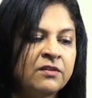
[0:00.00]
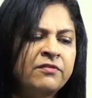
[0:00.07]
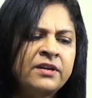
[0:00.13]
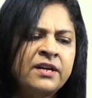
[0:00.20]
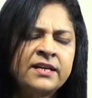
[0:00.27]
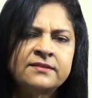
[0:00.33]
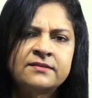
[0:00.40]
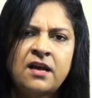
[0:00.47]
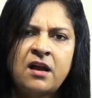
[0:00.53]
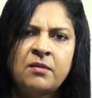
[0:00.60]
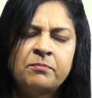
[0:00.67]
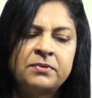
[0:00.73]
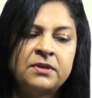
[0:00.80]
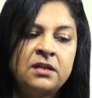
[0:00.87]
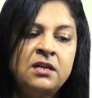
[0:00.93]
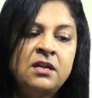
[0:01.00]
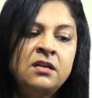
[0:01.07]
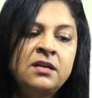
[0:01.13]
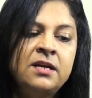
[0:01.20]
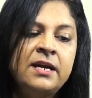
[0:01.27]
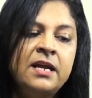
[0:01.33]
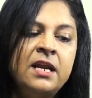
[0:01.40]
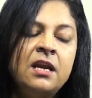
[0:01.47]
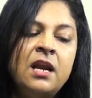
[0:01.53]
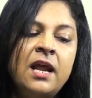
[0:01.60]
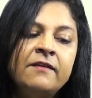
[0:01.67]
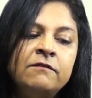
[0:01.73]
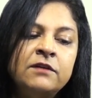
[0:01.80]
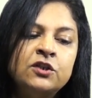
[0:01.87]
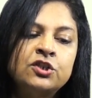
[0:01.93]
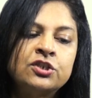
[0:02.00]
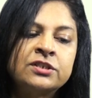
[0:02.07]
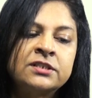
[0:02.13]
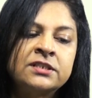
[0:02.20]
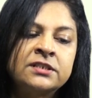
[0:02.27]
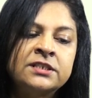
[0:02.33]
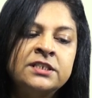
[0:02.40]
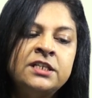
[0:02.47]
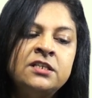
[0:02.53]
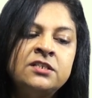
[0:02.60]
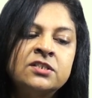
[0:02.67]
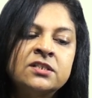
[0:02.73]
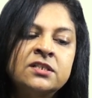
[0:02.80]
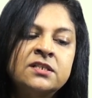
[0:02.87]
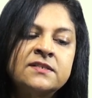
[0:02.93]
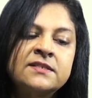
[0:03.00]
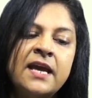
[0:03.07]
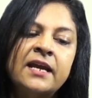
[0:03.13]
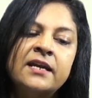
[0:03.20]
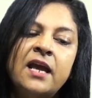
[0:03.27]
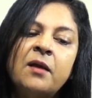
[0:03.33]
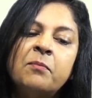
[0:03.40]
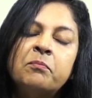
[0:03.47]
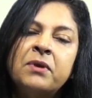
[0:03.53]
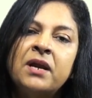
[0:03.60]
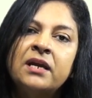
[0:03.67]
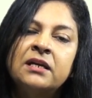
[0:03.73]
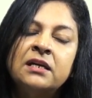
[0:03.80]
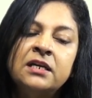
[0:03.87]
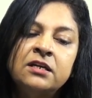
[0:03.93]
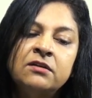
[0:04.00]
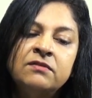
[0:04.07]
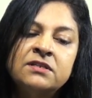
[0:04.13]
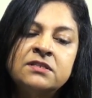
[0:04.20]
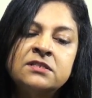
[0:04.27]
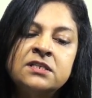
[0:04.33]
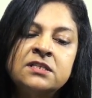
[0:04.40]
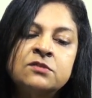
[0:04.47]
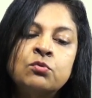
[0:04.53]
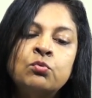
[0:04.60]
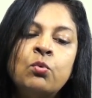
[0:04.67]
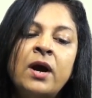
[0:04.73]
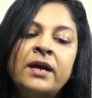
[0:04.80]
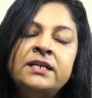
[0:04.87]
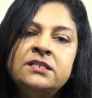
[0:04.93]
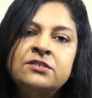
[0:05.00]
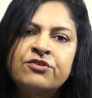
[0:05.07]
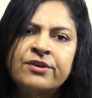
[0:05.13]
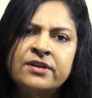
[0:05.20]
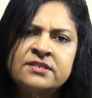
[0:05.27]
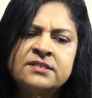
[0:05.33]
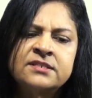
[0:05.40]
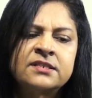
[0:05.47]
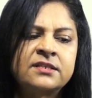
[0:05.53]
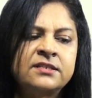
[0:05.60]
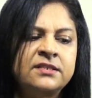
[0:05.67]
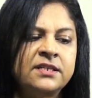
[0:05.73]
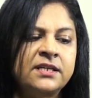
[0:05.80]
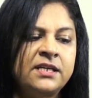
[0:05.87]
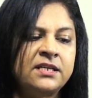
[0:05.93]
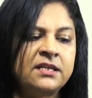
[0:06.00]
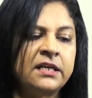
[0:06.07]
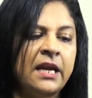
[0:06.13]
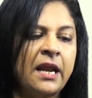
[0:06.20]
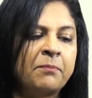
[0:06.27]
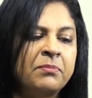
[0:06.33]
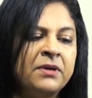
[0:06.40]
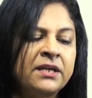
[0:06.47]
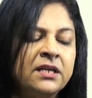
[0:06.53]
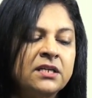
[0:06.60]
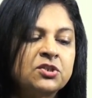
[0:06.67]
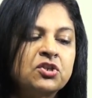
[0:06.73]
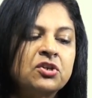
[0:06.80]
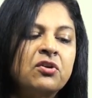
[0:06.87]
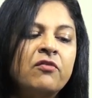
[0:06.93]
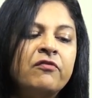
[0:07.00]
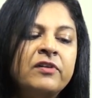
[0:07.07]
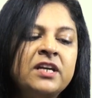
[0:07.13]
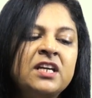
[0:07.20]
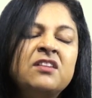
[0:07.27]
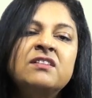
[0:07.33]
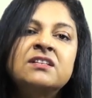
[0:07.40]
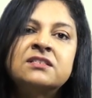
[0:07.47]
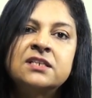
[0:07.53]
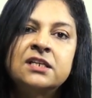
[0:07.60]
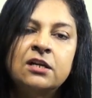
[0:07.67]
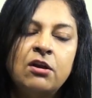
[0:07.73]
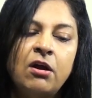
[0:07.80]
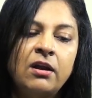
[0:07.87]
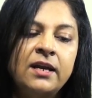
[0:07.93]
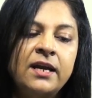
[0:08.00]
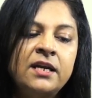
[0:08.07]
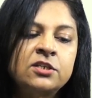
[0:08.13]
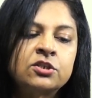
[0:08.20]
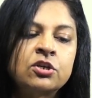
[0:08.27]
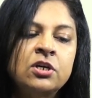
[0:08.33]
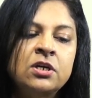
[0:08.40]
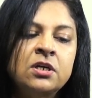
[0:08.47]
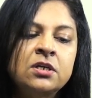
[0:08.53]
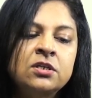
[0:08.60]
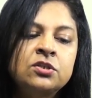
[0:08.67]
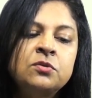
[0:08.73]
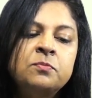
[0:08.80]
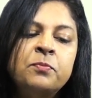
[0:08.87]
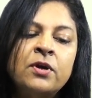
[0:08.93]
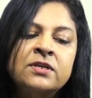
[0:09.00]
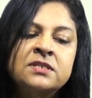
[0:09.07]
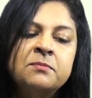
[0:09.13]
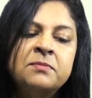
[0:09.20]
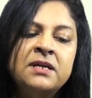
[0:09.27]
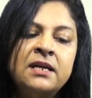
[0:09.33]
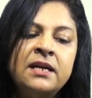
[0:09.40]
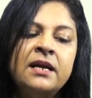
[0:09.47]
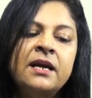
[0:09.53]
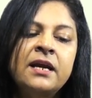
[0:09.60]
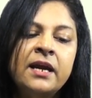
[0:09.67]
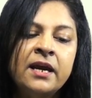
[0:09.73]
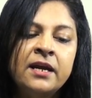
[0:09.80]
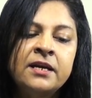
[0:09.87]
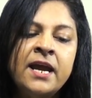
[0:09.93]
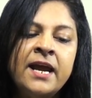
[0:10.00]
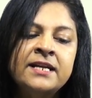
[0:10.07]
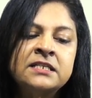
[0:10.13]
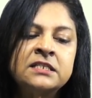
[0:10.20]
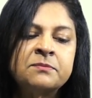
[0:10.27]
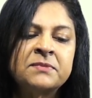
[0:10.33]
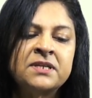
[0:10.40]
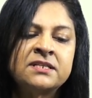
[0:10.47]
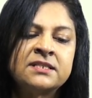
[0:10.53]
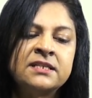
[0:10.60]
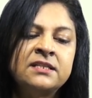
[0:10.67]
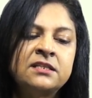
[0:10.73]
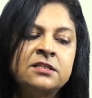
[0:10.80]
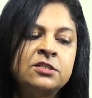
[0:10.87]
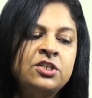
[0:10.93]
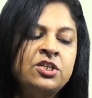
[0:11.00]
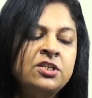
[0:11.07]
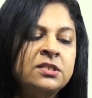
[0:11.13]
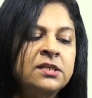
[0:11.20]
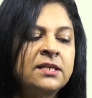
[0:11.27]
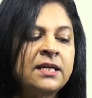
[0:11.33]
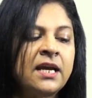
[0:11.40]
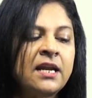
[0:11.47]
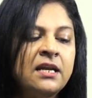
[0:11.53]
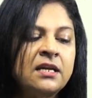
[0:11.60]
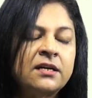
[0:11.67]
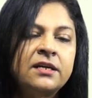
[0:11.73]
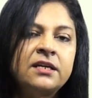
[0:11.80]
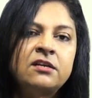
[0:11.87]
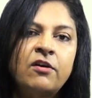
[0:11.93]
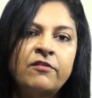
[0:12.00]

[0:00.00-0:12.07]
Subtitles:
For example, language teachers and applied linguistics who are interested in the application of linguistic knowledge to possible enhancements in the teaching and learning